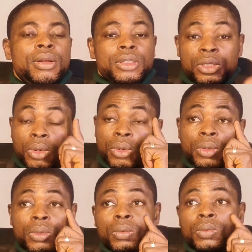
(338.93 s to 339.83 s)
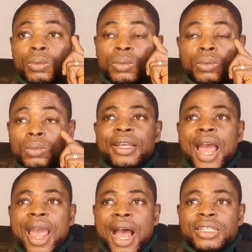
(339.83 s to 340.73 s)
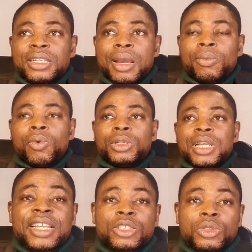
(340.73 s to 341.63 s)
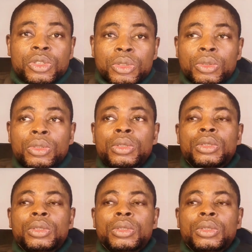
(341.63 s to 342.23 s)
So I asked them what I need to do,